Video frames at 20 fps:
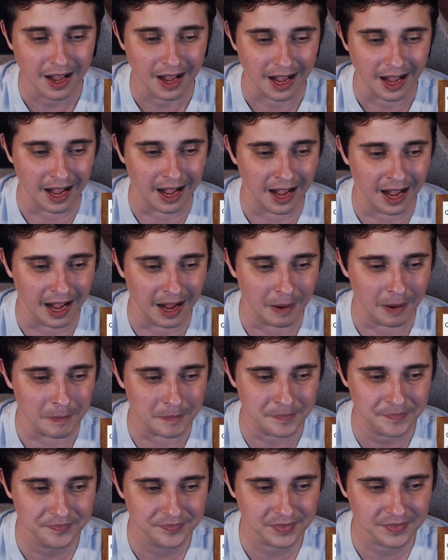
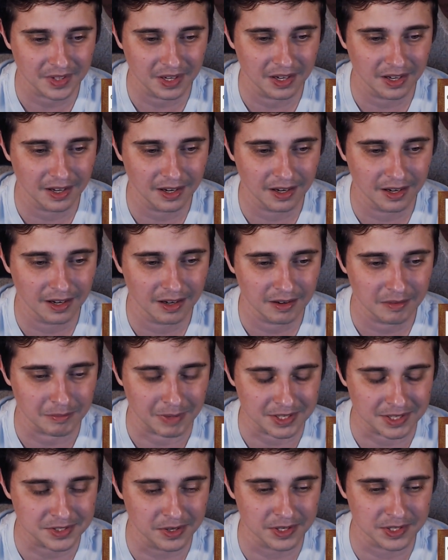My
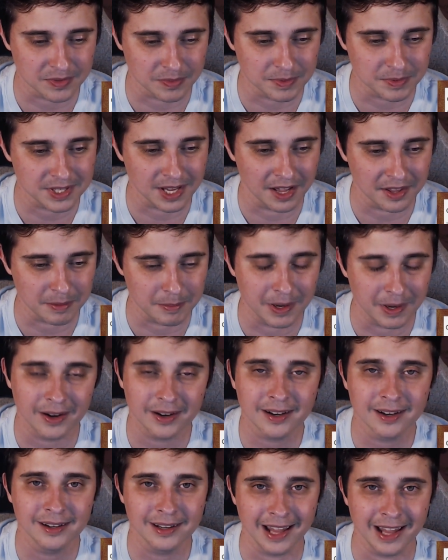students from South
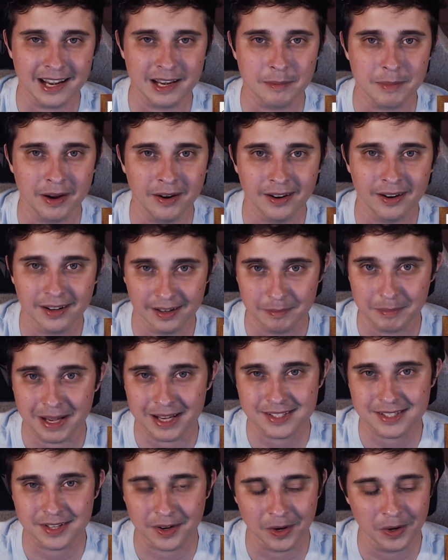America, Latin America,
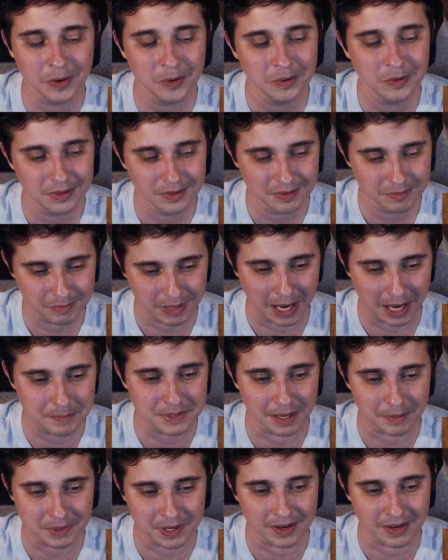Mexico piped
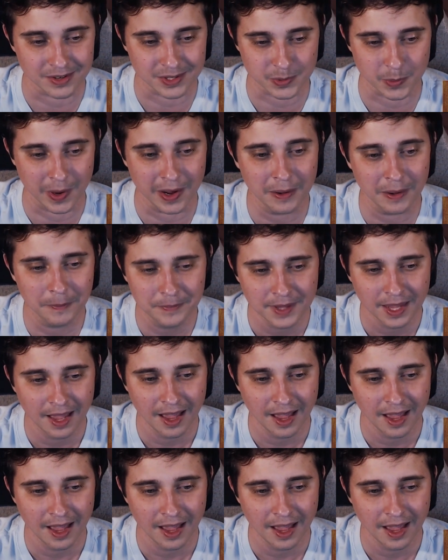up here as well.